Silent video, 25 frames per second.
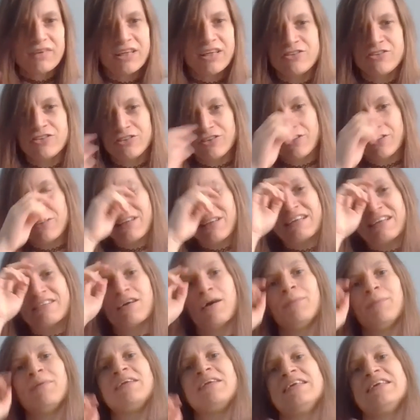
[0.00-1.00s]
just those last
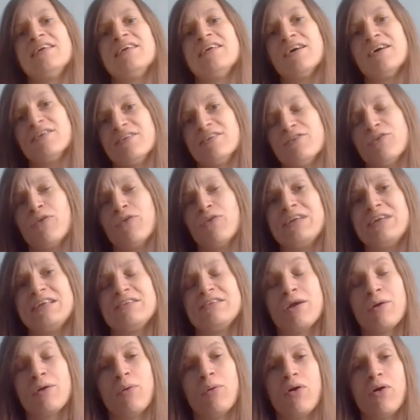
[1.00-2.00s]
couple of details that's what we need
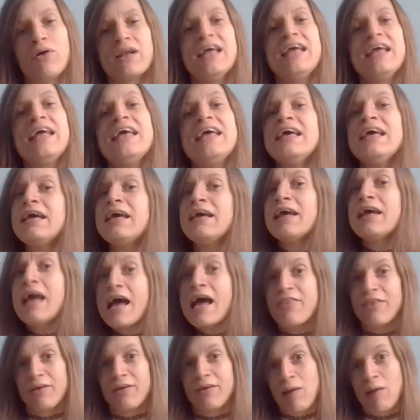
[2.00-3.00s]
to go on
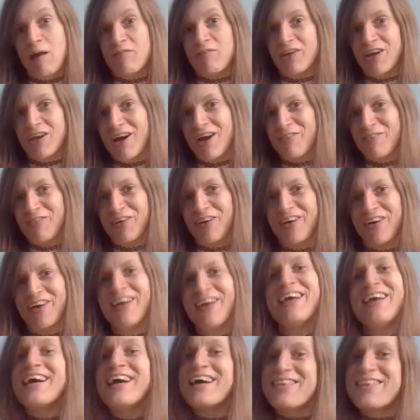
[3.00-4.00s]
and then I'll have a
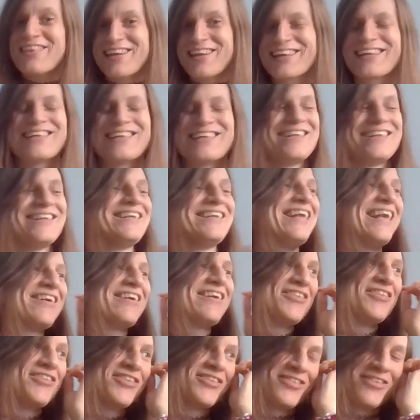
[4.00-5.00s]
cover, and then I can, you
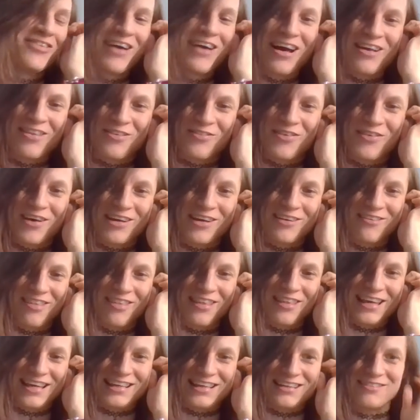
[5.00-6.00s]
know, sort out the final
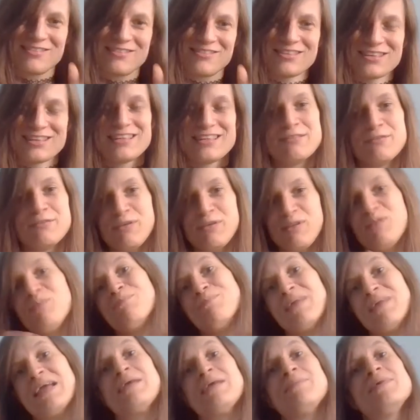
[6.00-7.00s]
things with, with
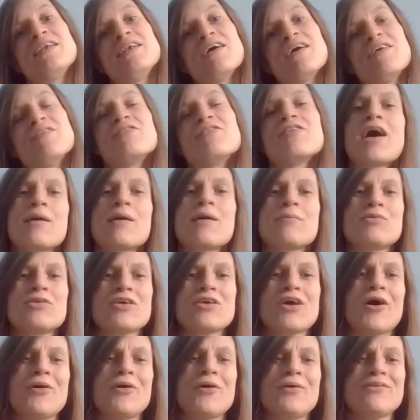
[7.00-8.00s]
maybe enough time to
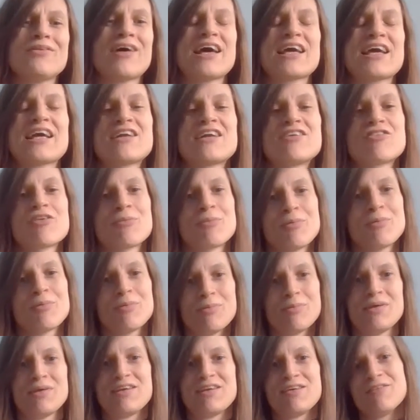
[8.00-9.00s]
go so I can drum up
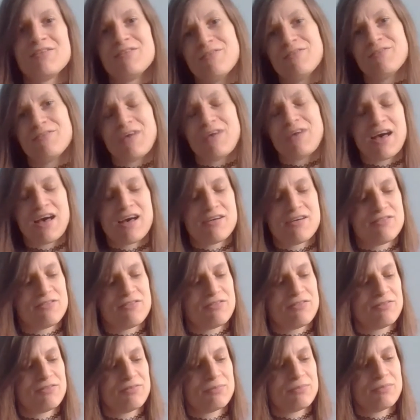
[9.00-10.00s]
a bit of,
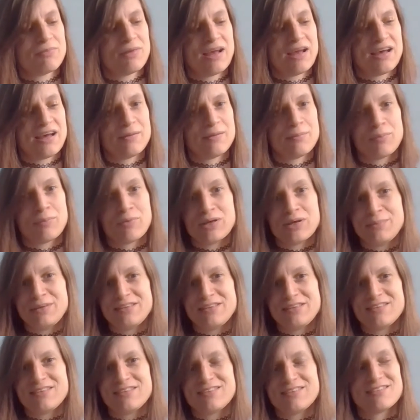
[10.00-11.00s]
of uh,
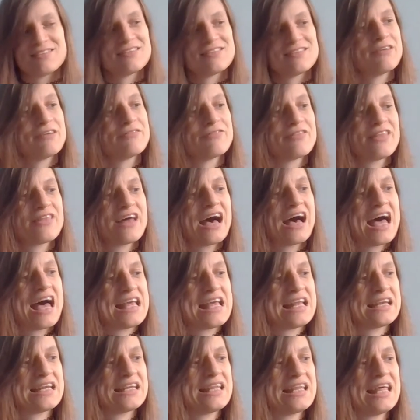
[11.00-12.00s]
pre-business and stuff for
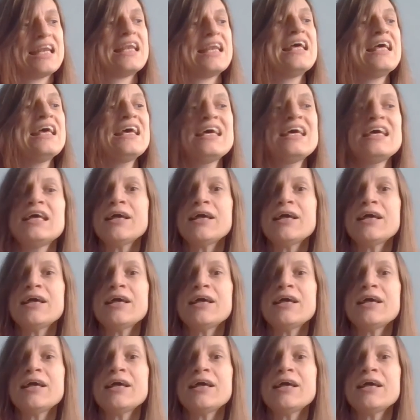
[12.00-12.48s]
that, and then